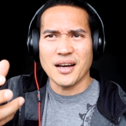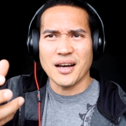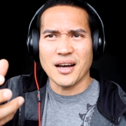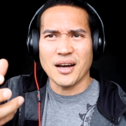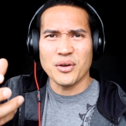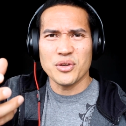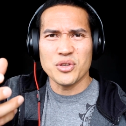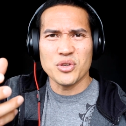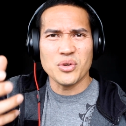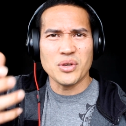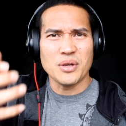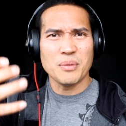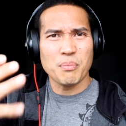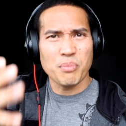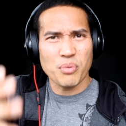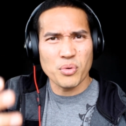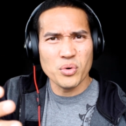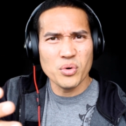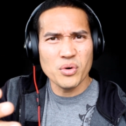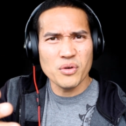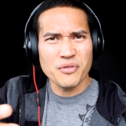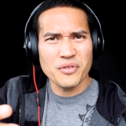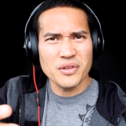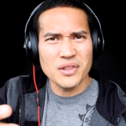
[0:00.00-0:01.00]

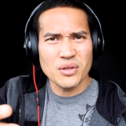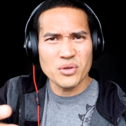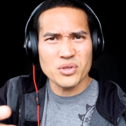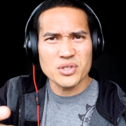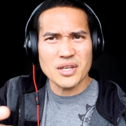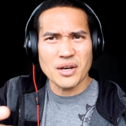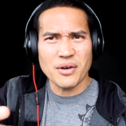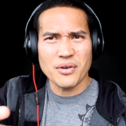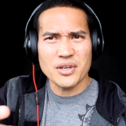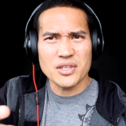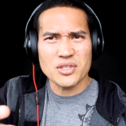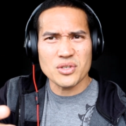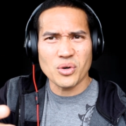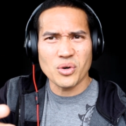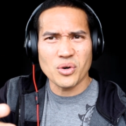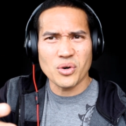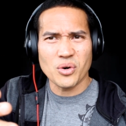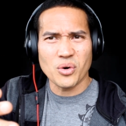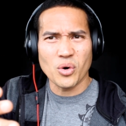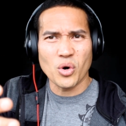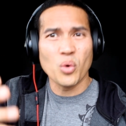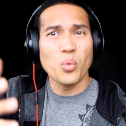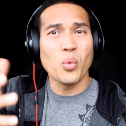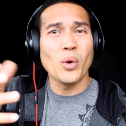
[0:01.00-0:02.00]
improve in those areas,
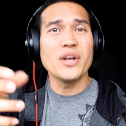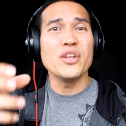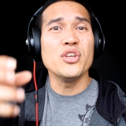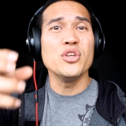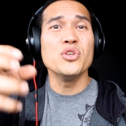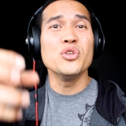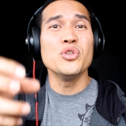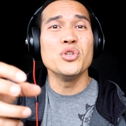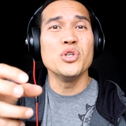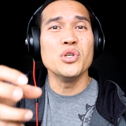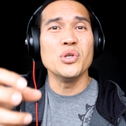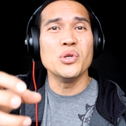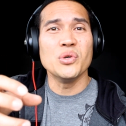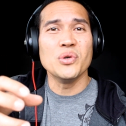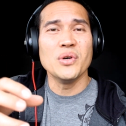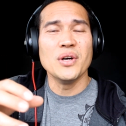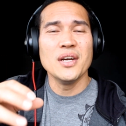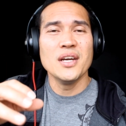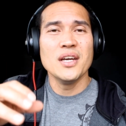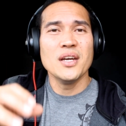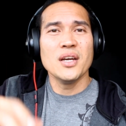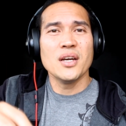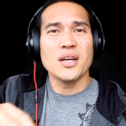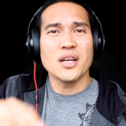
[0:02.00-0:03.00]
or what do you do
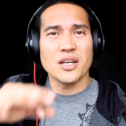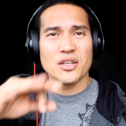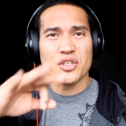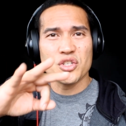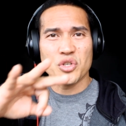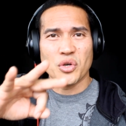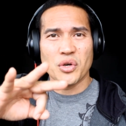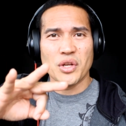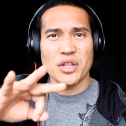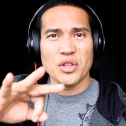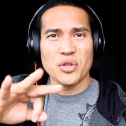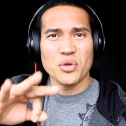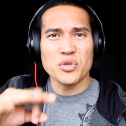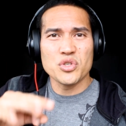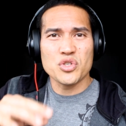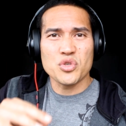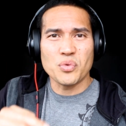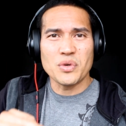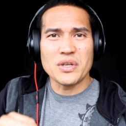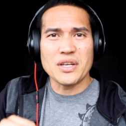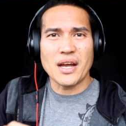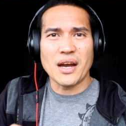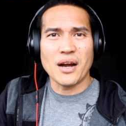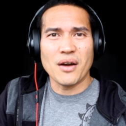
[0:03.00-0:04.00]
concerning those
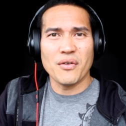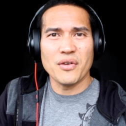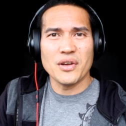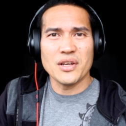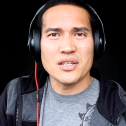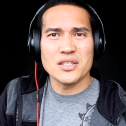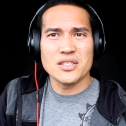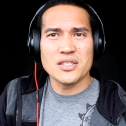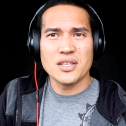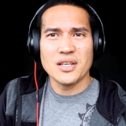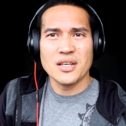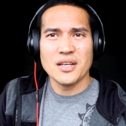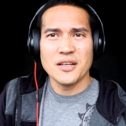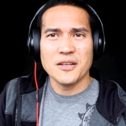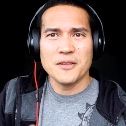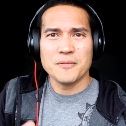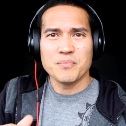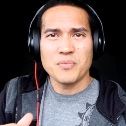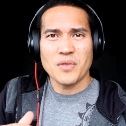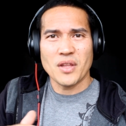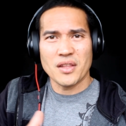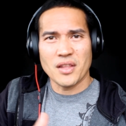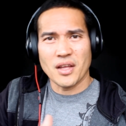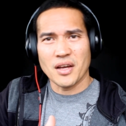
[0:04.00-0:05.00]
three areas
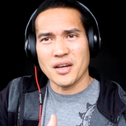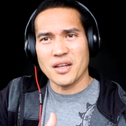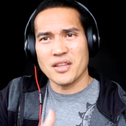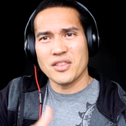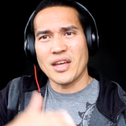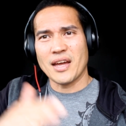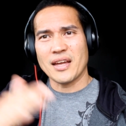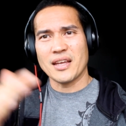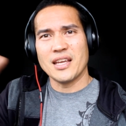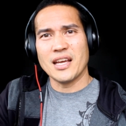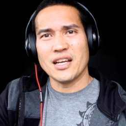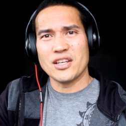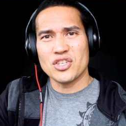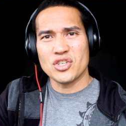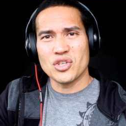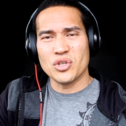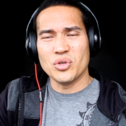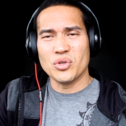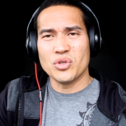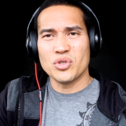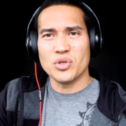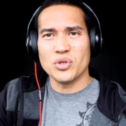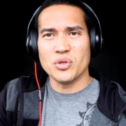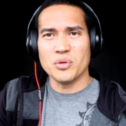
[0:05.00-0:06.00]
that gets
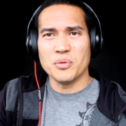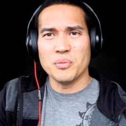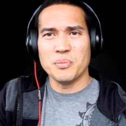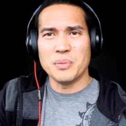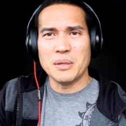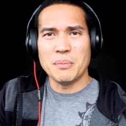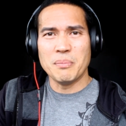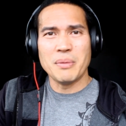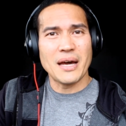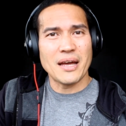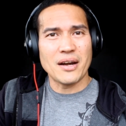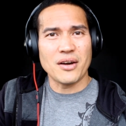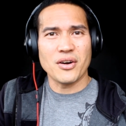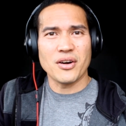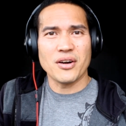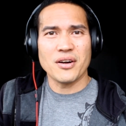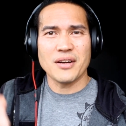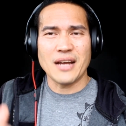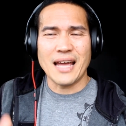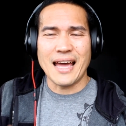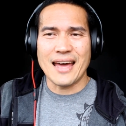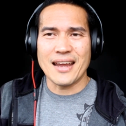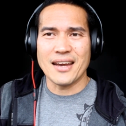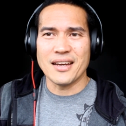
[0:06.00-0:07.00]
you to be better
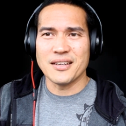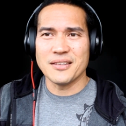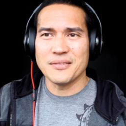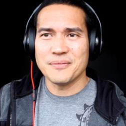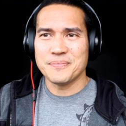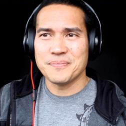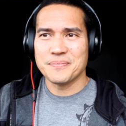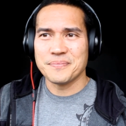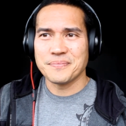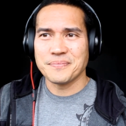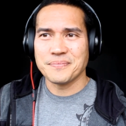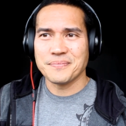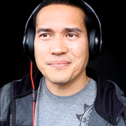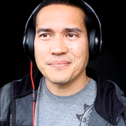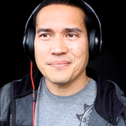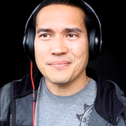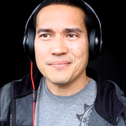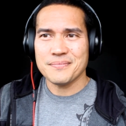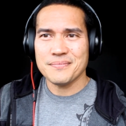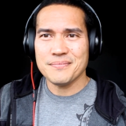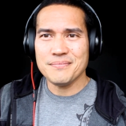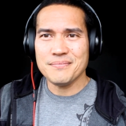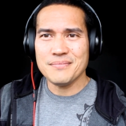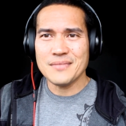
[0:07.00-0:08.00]
at it.
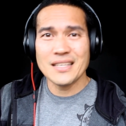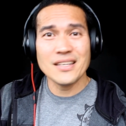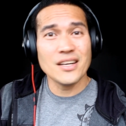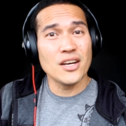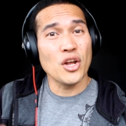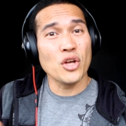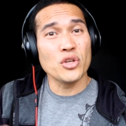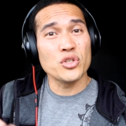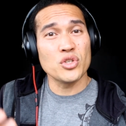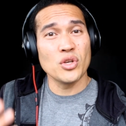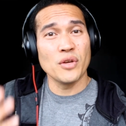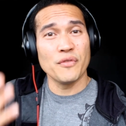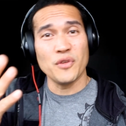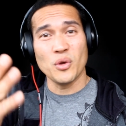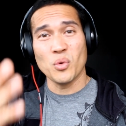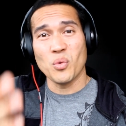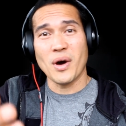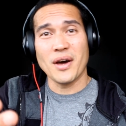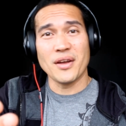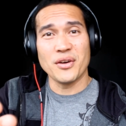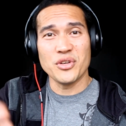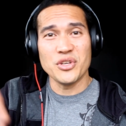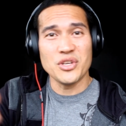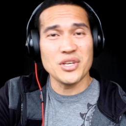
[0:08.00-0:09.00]
And also, if you
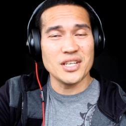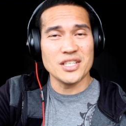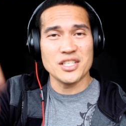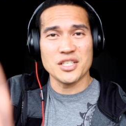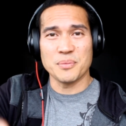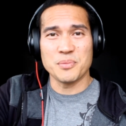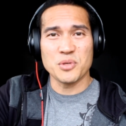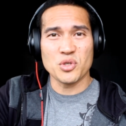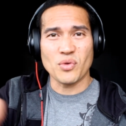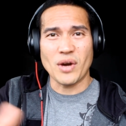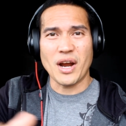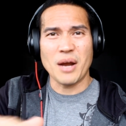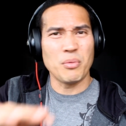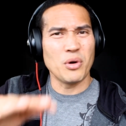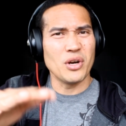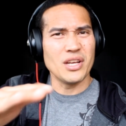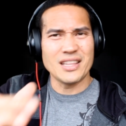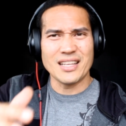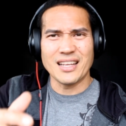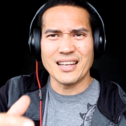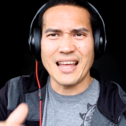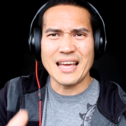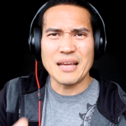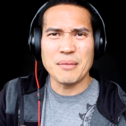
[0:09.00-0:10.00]
want to, you can subscribe or
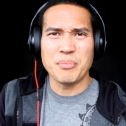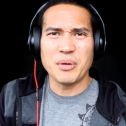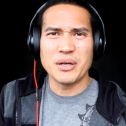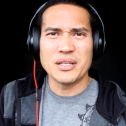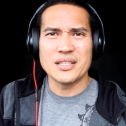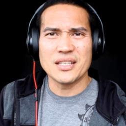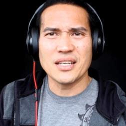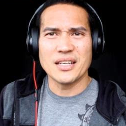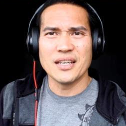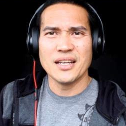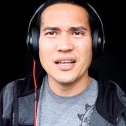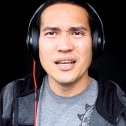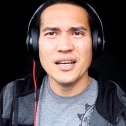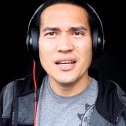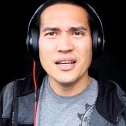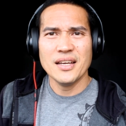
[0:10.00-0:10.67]
hit the like button.